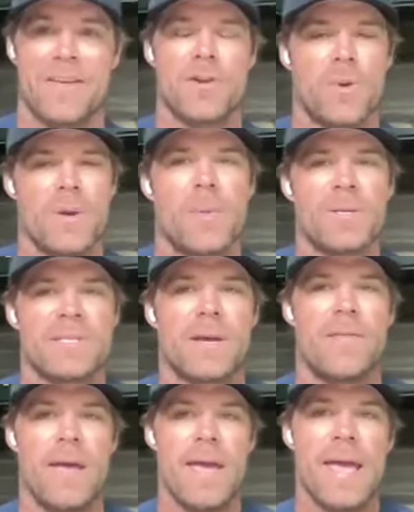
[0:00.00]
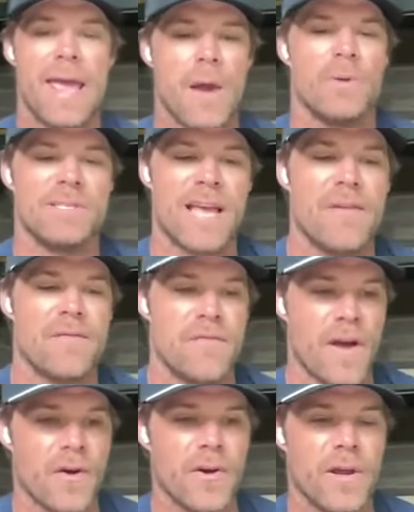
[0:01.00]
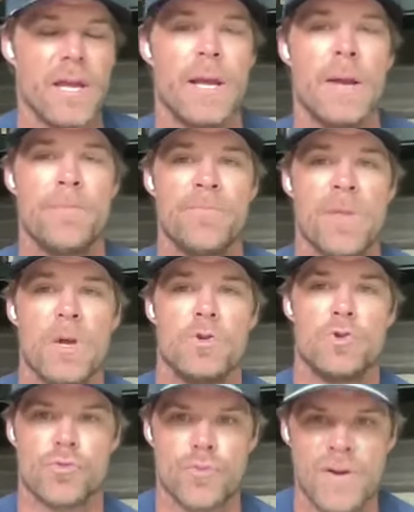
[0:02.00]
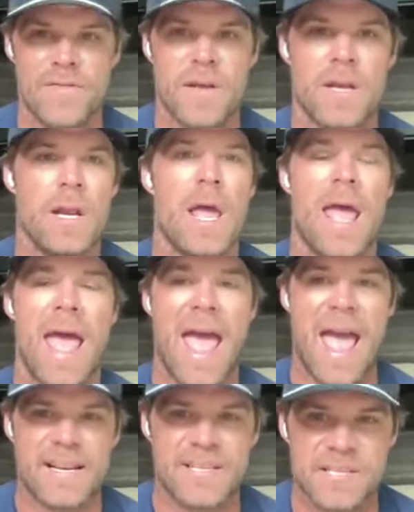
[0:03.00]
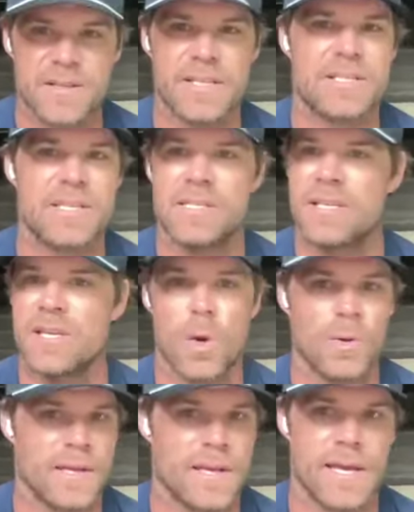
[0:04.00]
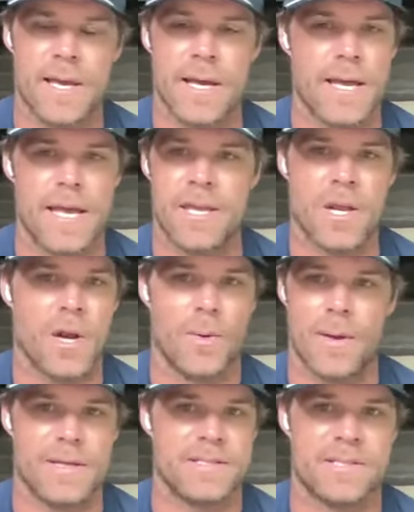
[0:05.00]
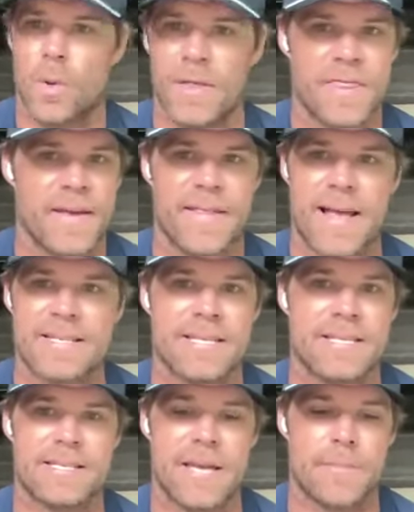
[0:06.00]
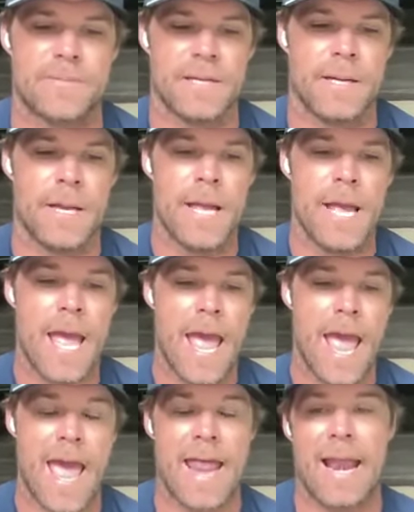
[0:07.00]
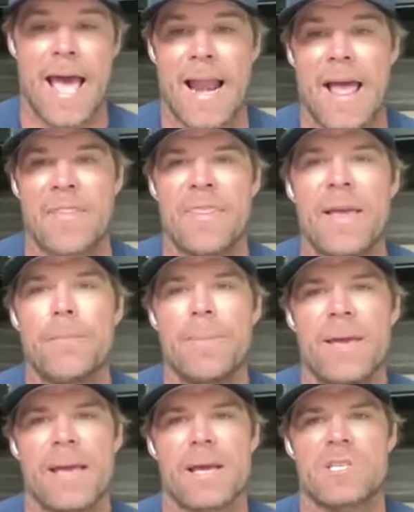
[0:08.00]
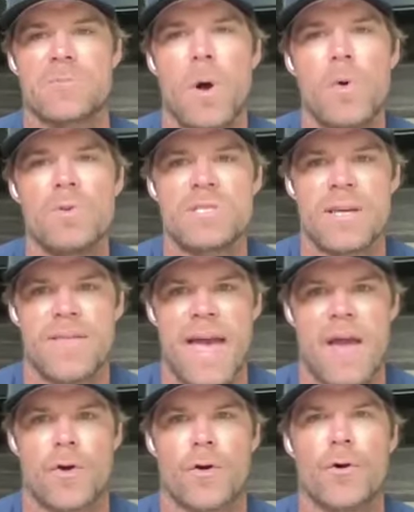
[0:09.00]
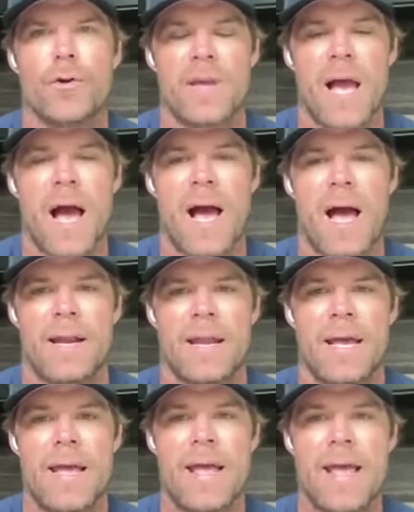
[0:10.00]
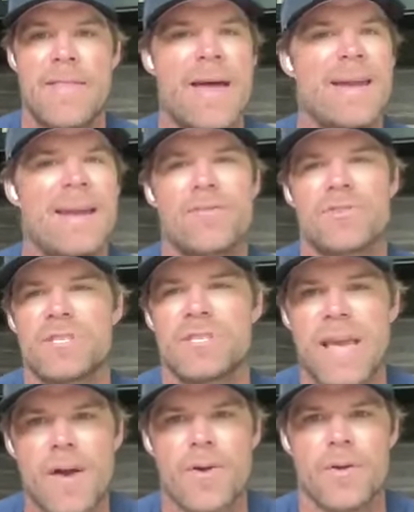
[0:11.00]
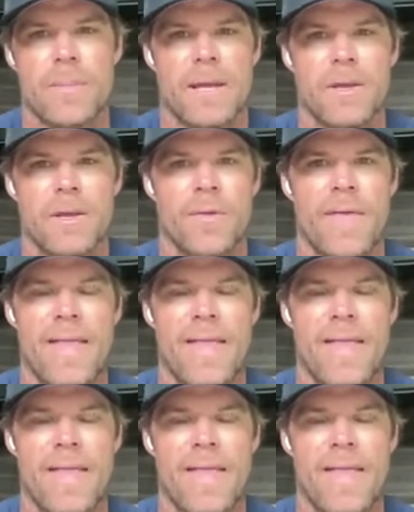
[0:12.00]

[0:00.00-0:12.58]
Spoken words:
It was a very driven, excellence is the only thing that's accepted. And I think being exposed to that early on, that never scared me.